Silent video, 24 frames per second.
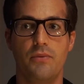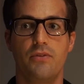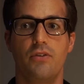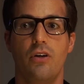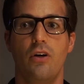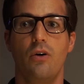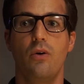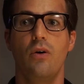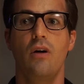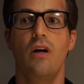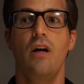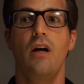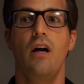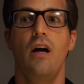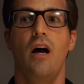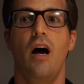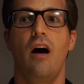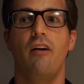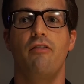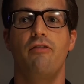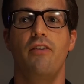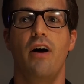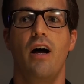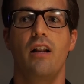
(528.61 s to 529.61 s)
So
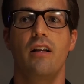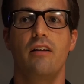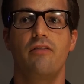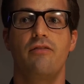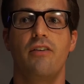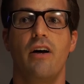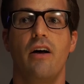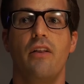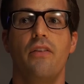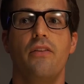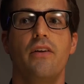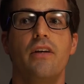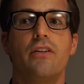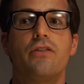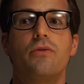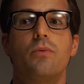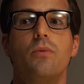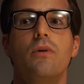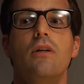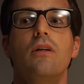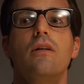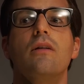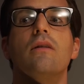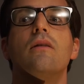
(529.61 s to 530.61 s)
I finally found this
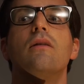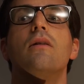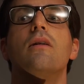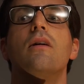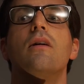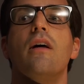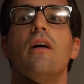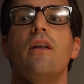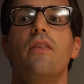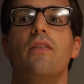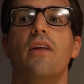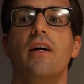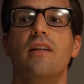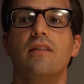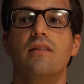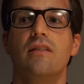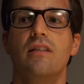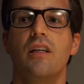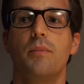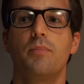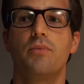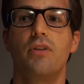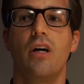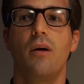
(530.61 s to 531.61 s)
one that
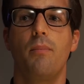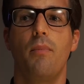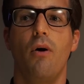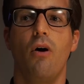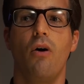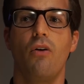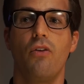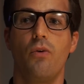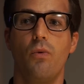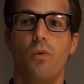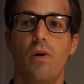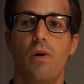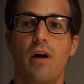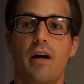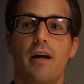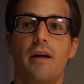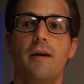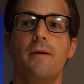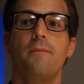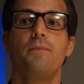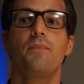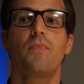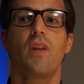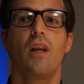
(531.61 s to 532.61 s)
zipped up all the
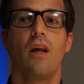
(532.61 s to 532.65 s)
way.